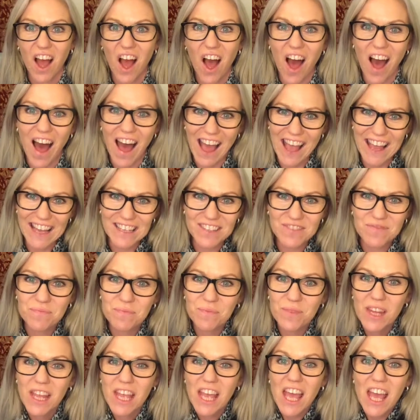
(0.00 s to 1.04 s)
Hi,
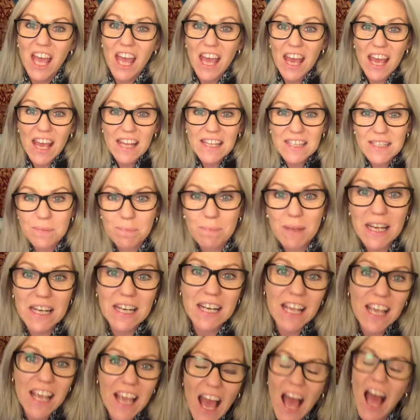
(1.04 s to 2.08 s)
it's Min
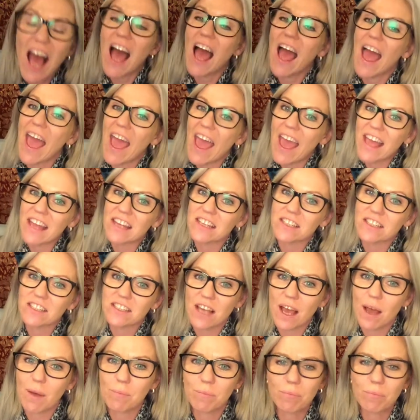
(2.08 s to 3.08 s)
here, and